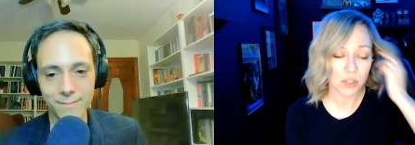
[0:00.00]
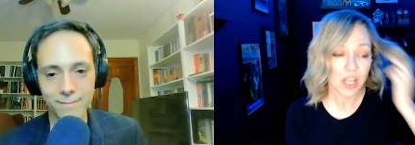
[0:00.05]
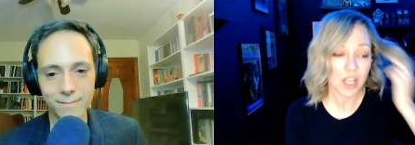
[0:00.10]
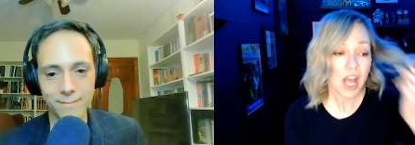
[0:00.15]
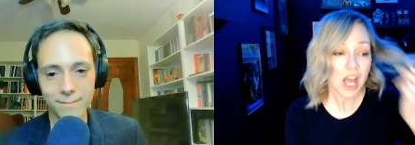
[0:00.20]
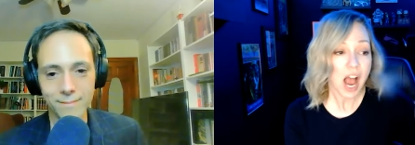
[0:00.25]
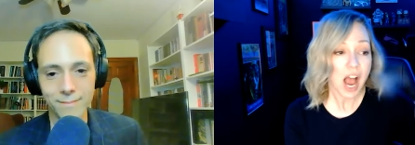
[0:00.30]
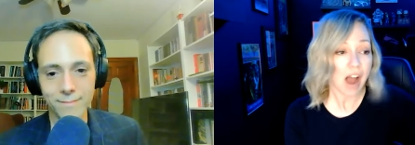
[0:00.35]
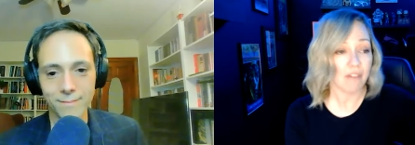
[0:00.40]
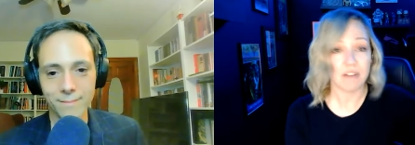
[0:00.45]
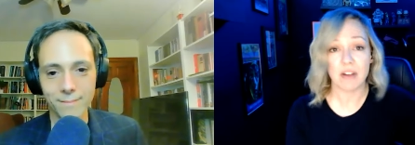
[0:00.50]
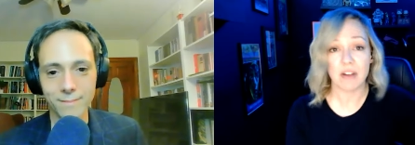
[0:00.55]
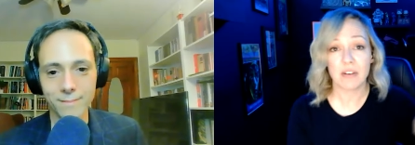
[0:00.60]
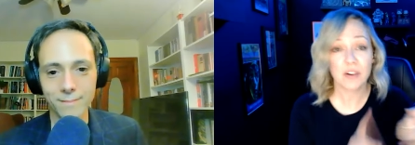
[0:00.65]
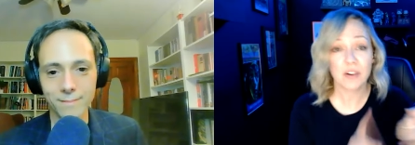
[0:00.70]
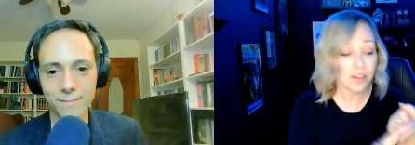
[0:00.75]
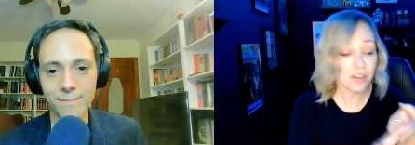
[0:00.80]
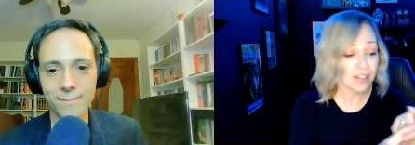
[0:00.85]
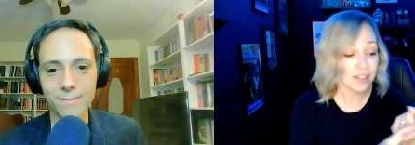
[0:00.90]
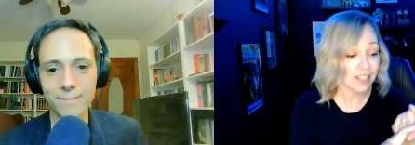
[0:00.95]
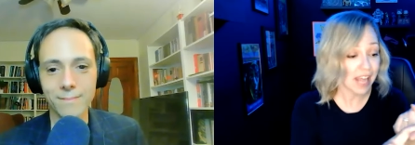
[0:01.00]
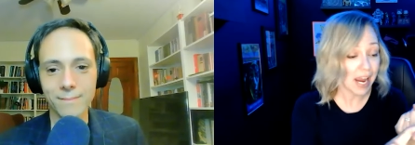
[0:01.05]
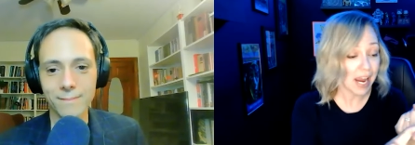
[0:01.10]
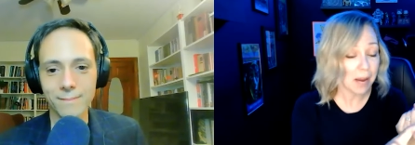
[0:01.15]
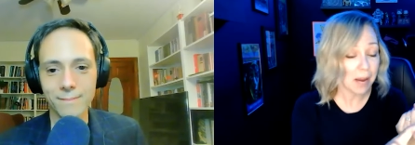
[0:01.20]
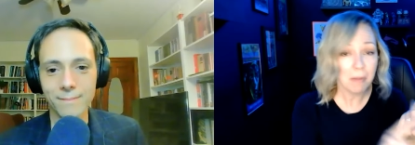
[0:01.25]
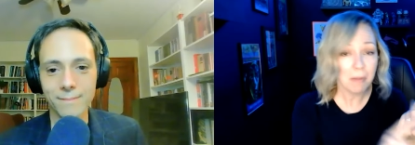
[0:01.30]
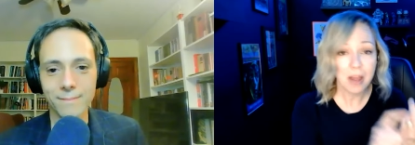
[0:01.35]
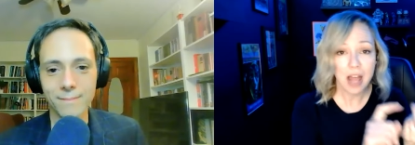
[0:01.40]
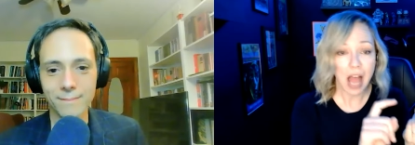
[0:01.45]
Speaker 1: news. I've never heard of this
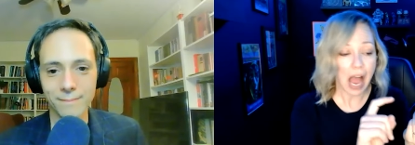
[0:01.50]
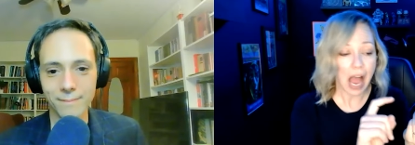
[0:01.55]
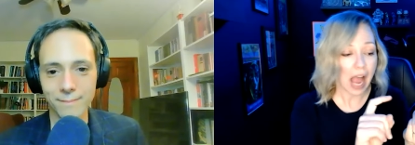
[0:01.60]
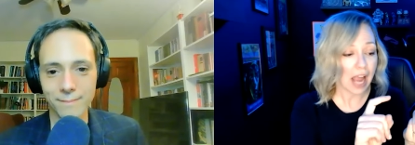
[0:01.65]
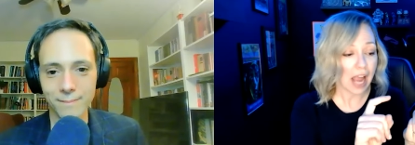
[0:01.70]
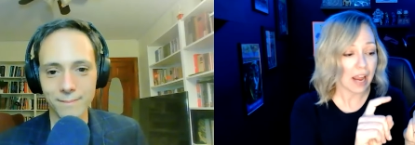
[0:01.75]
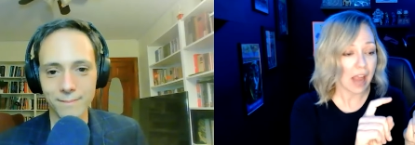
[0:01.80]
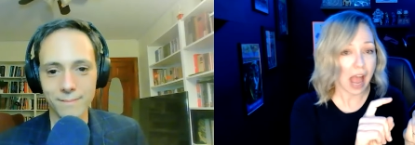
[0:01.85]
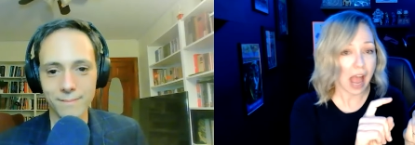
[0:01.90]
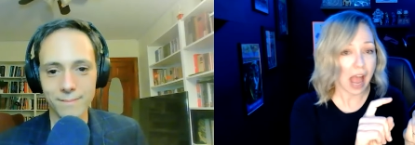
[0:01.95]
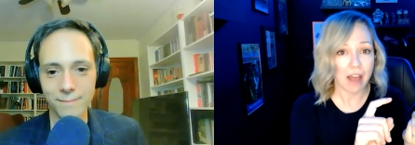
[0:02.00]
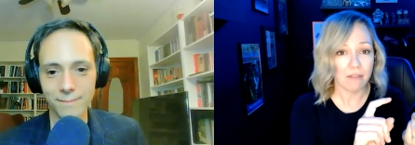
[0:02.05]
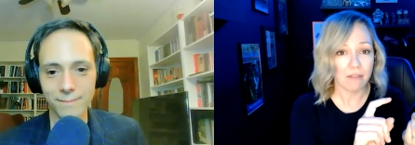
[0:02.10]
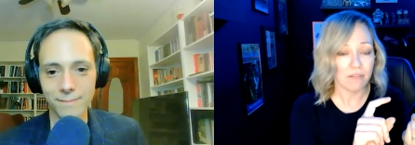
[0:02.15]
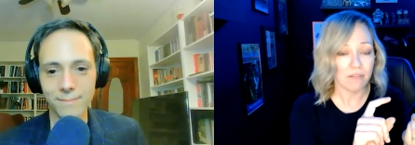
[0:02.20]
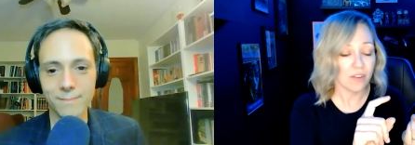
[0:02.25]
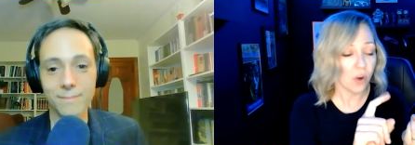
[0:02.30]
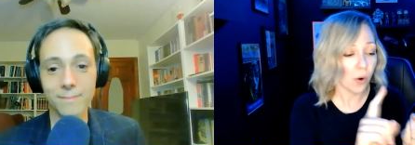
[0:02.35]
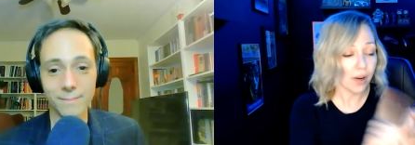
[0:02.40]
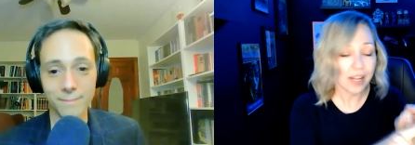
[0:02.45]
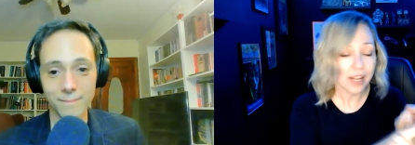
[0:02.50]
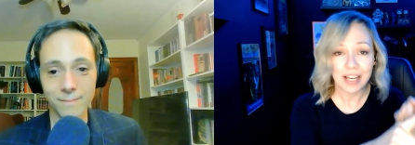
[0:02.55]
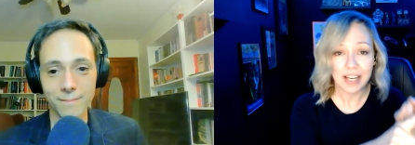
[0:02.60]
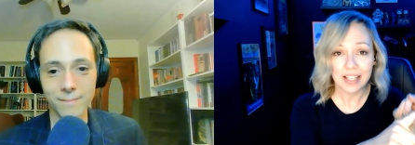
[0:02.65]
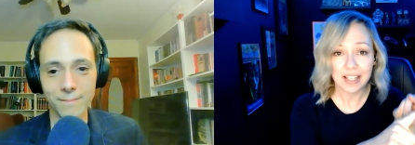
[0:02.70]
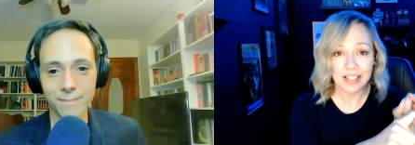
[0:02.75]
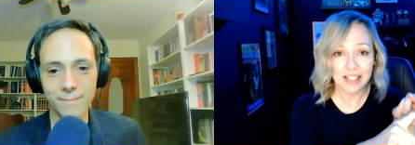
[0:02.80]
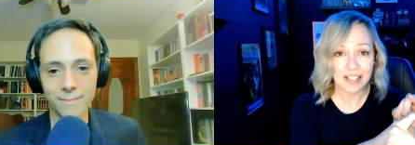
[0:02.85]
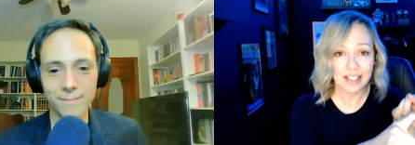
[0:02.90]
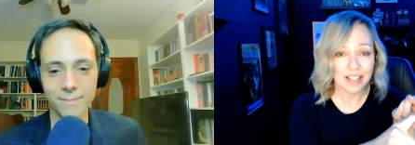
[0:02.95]
game. I have no idea it
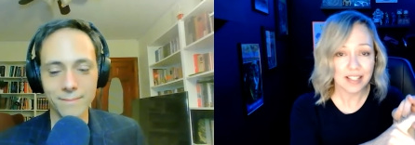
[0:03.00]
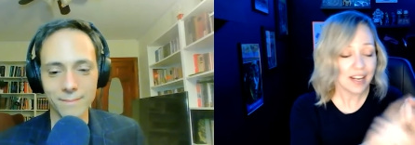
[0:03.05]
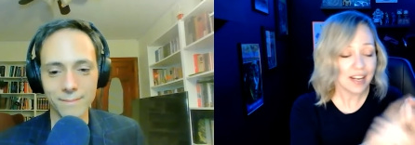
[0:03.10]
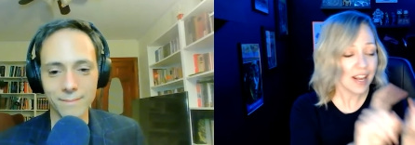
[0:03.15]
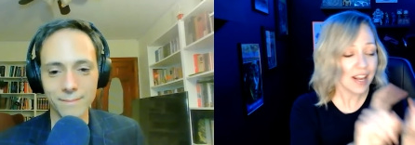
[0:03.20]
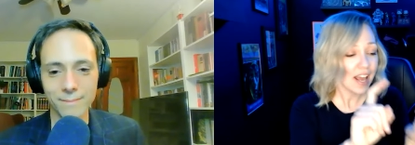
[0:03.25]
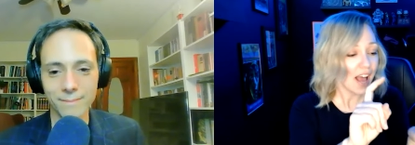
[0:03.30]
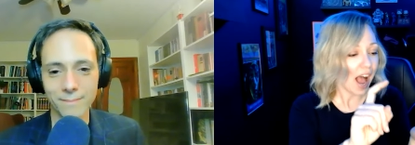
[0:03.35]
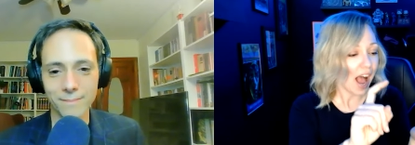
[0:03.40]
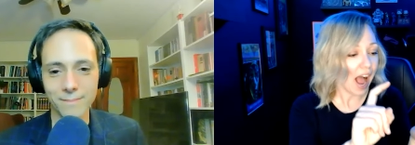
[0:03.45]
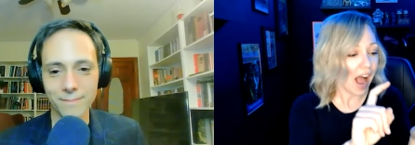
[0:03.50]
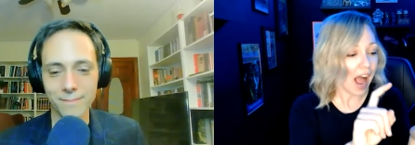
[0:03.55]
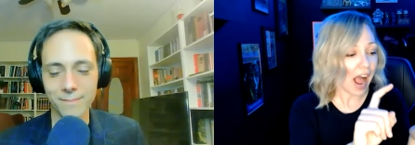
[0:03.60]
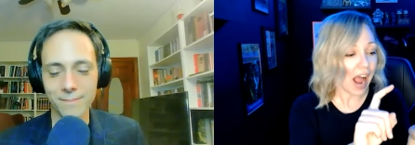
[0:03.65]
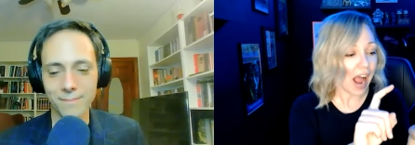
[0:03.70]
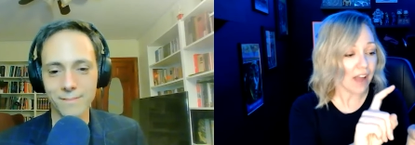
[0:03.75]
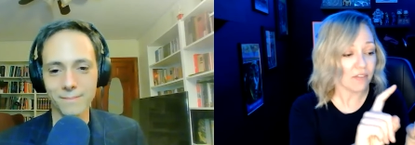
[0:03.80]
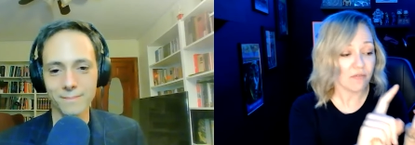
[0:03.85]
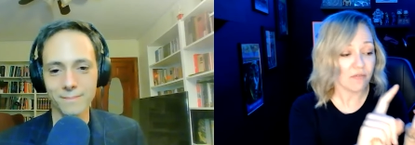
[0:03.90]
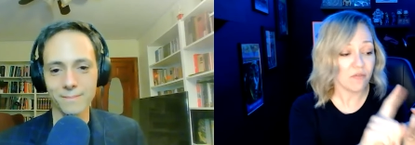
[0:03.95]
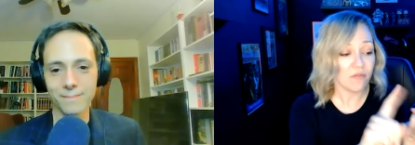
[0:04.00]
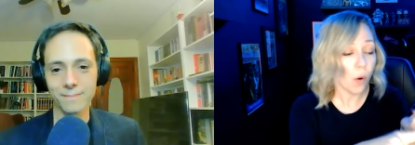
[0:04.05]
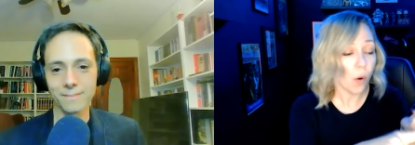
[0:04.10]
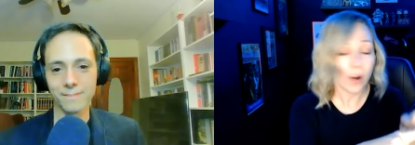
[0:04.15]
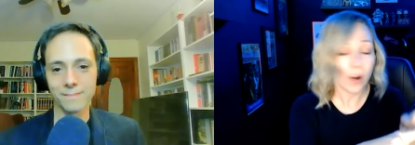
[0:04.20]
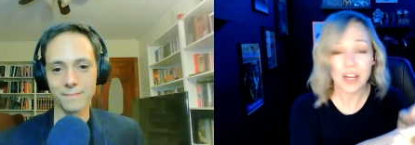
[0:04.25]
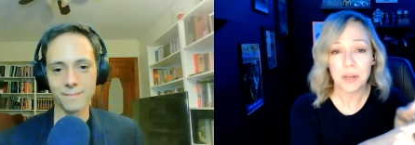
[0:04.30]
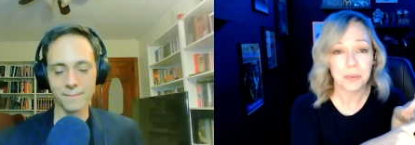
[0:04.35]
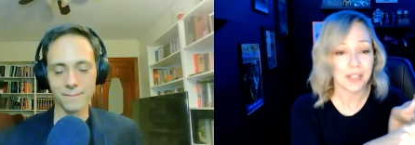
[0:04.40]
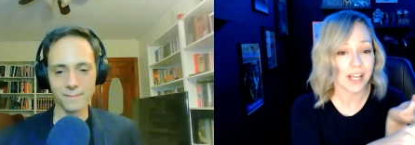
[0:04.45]
existed. I have no
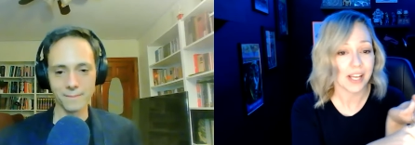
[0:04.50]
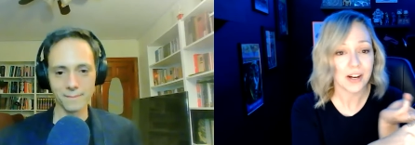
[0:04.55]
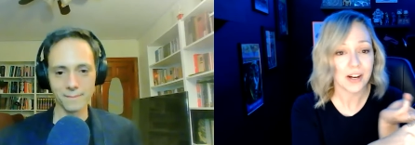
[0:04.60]
idea